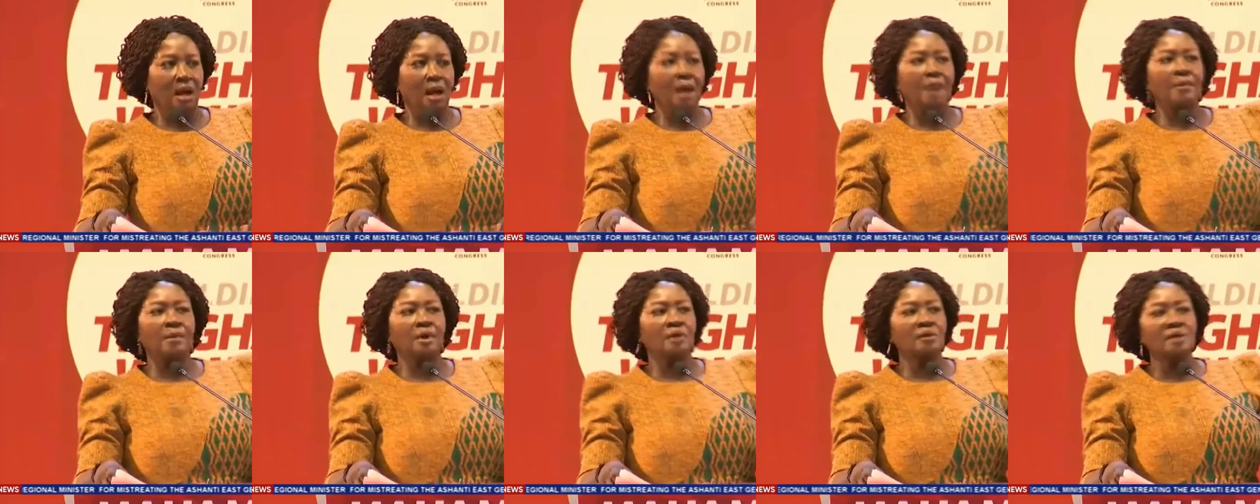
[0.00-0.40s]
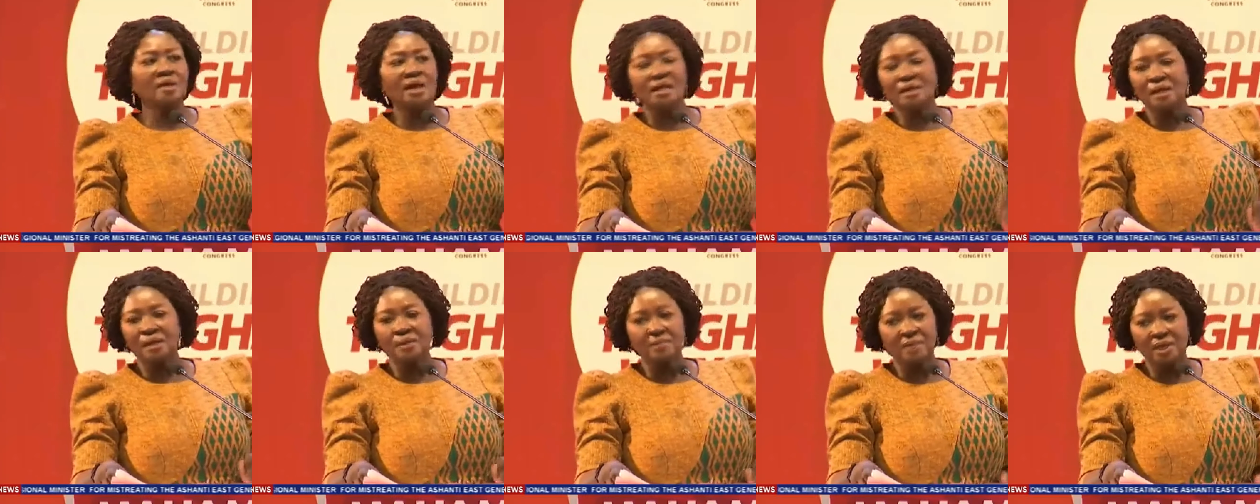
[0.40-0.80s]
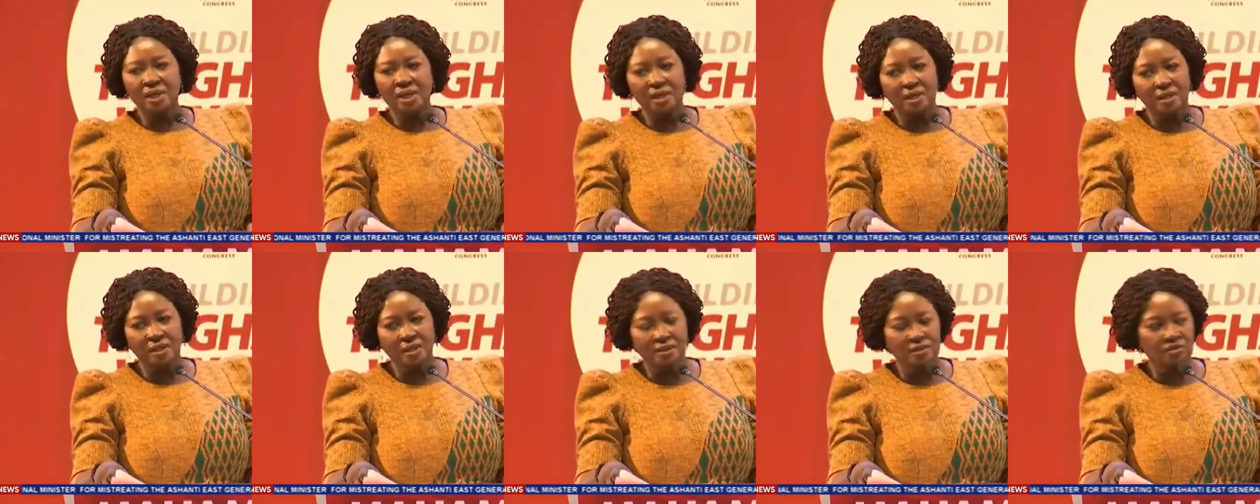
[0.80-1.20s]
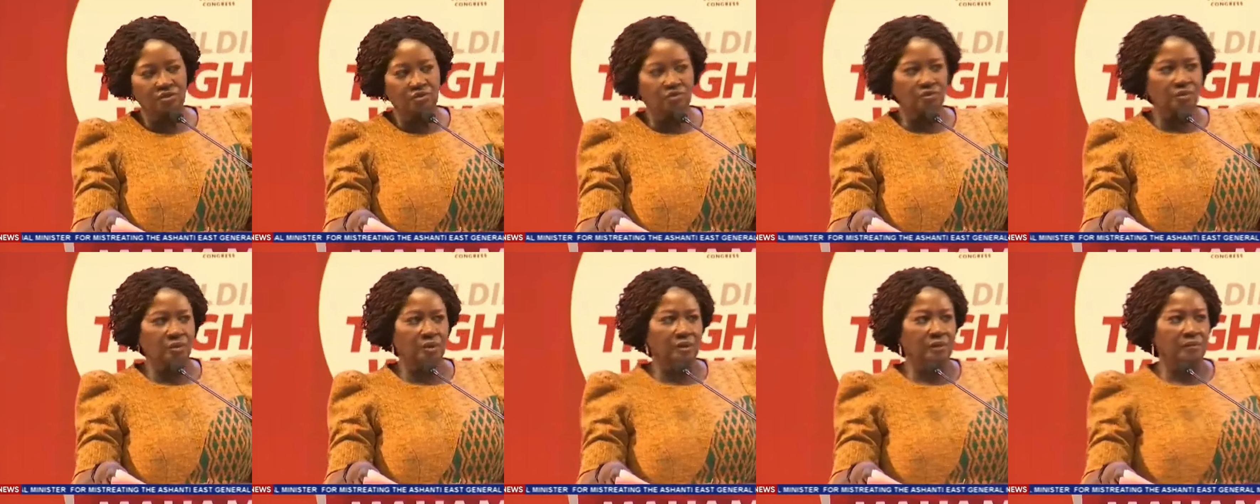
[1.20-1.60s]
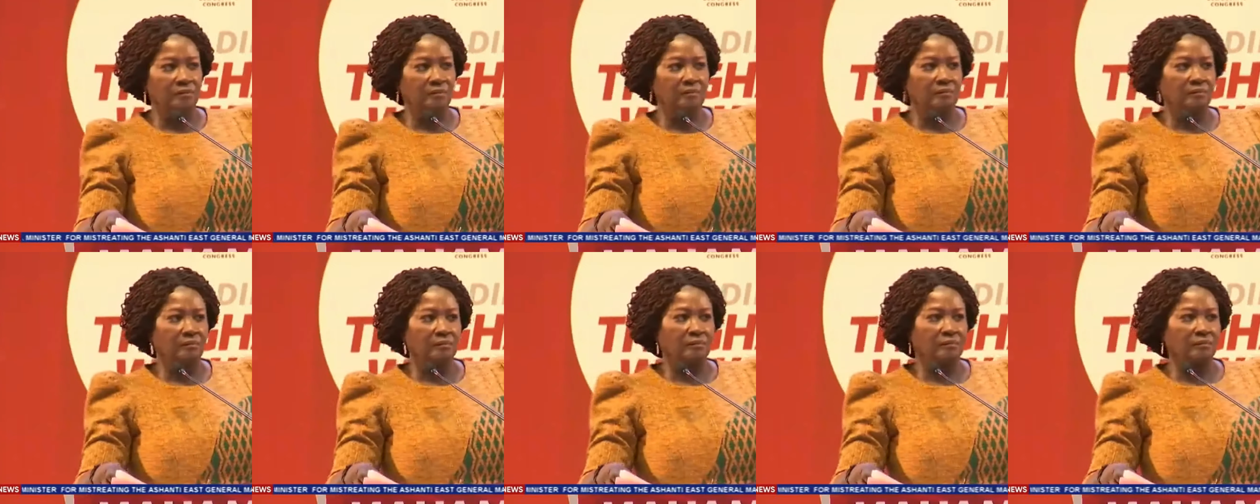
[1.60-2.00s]
about Ghana making history,
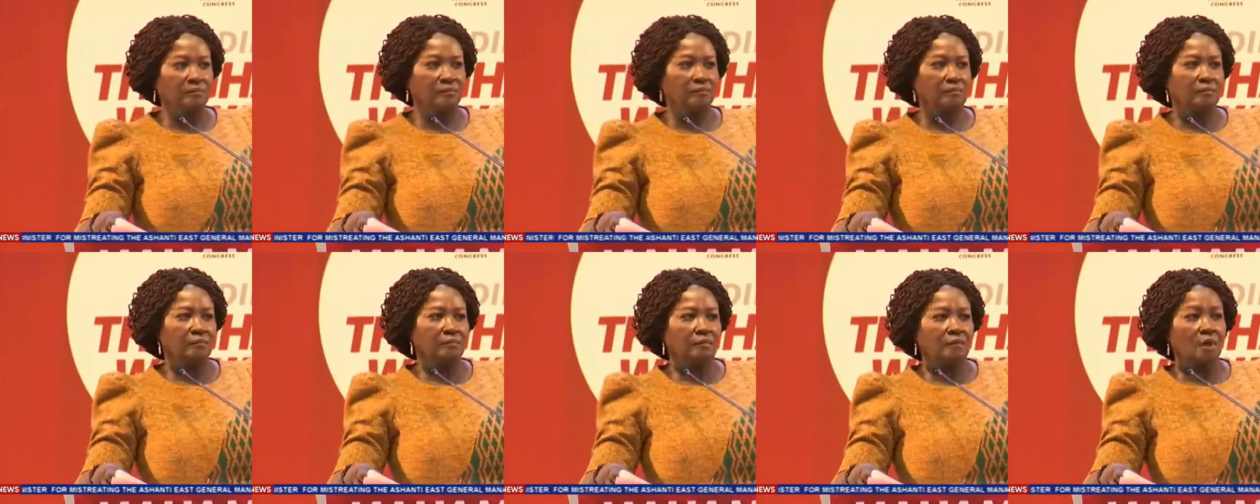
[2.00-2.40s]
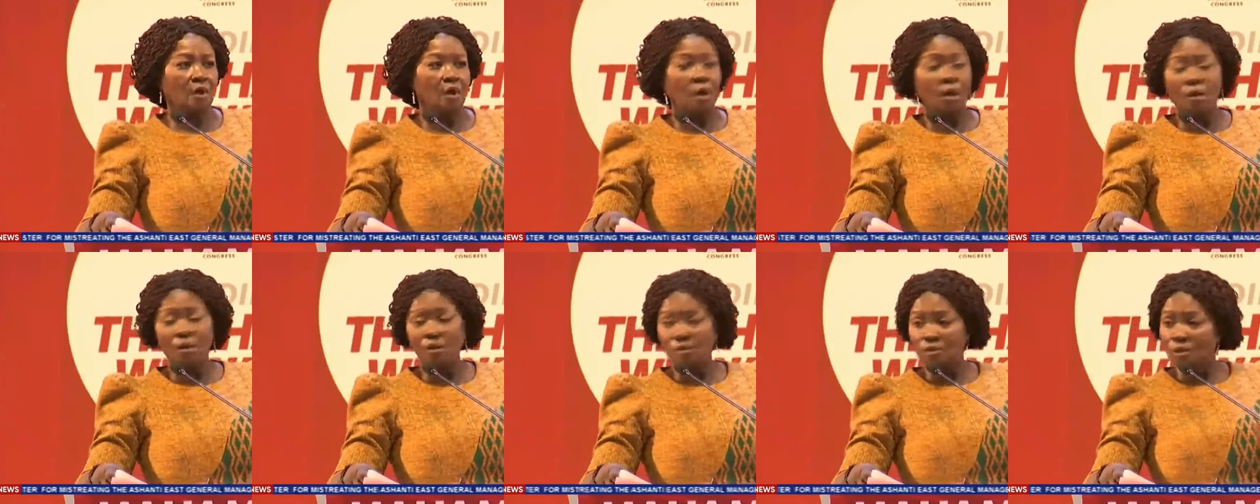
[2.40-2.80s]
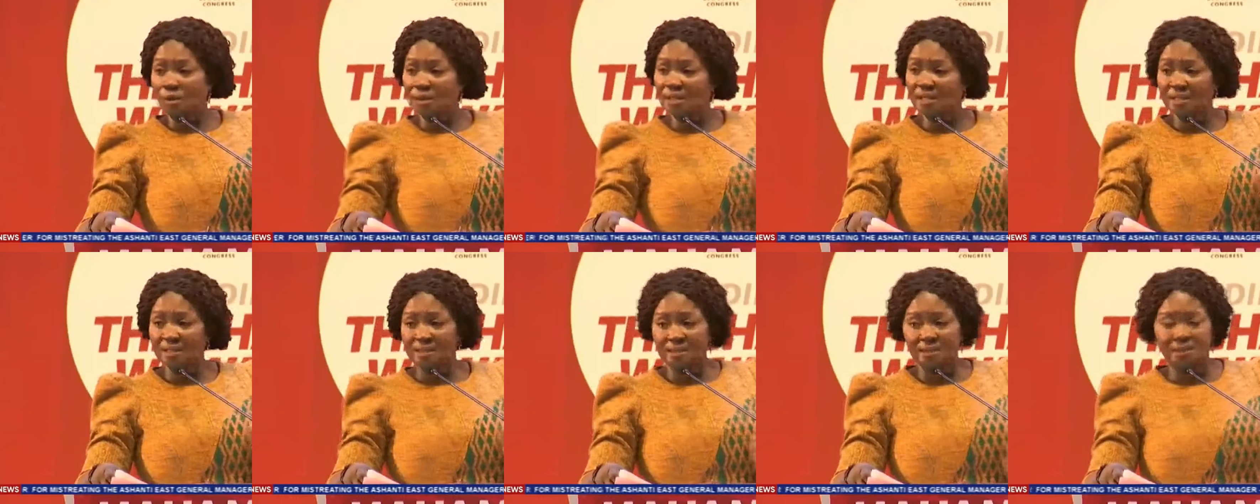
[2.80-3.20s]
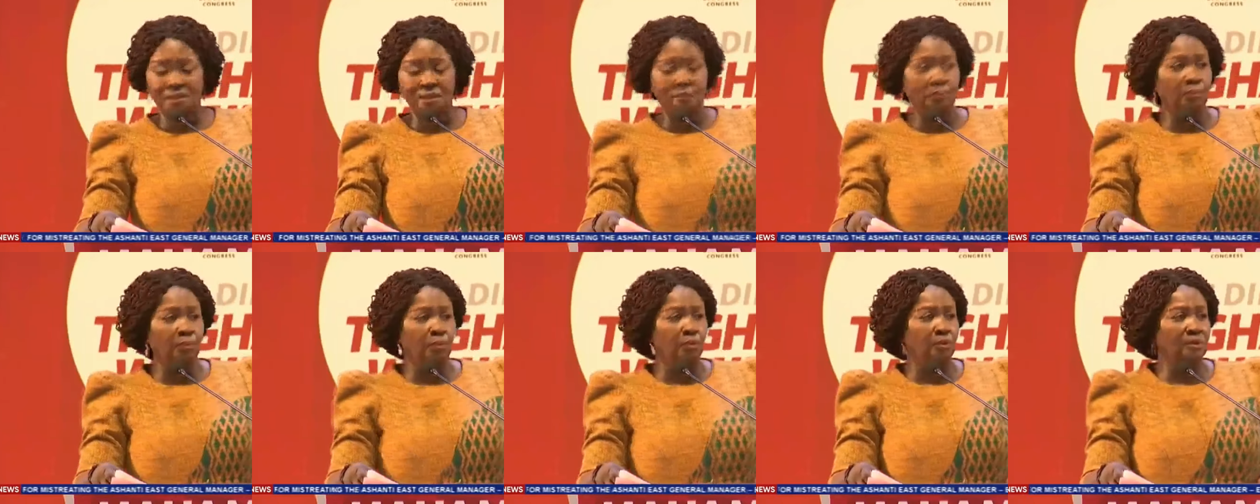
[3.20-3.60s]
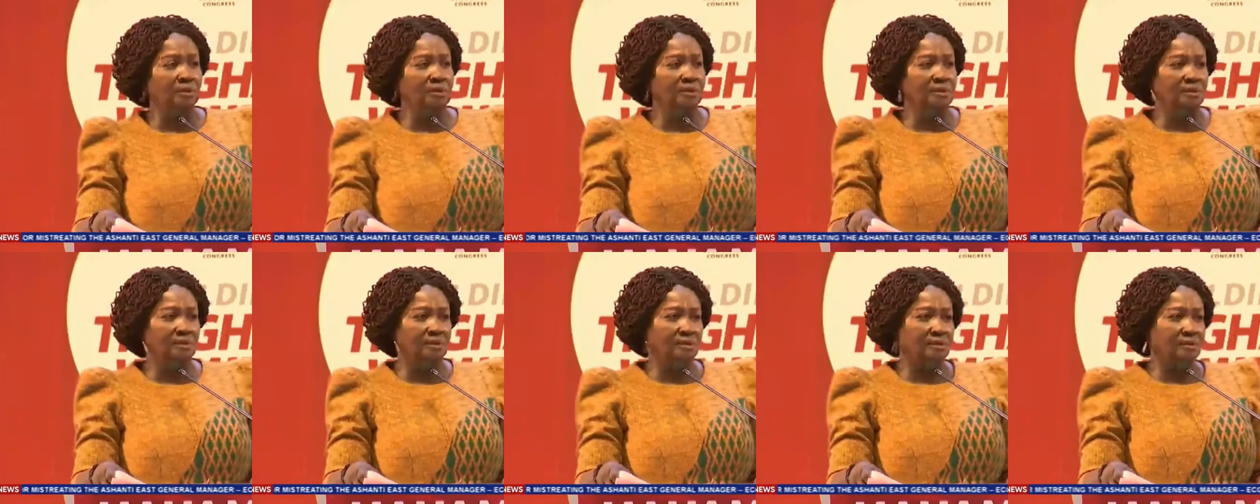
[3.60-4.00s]
although that is
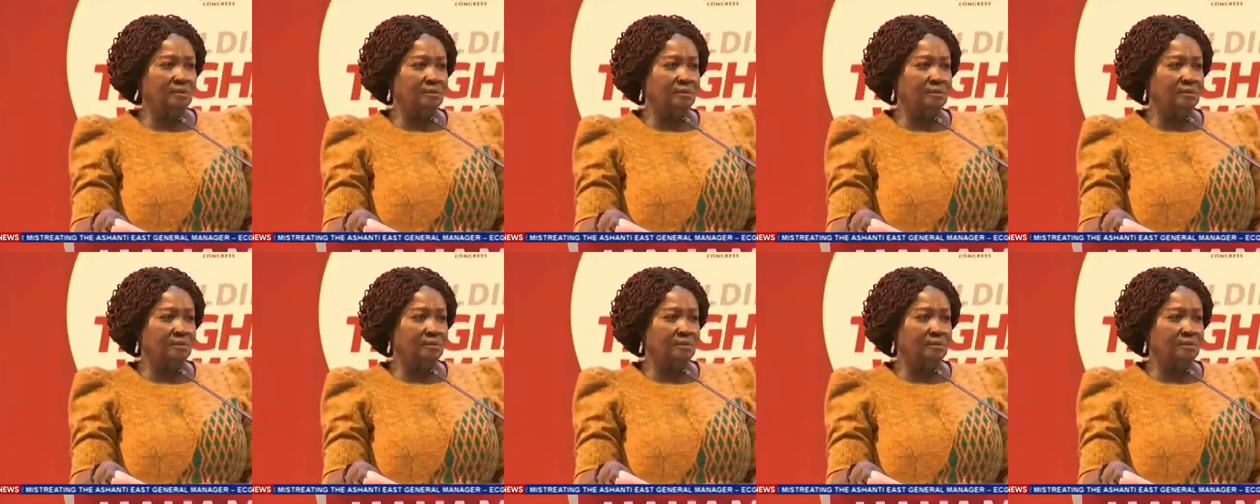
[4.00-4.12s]
important.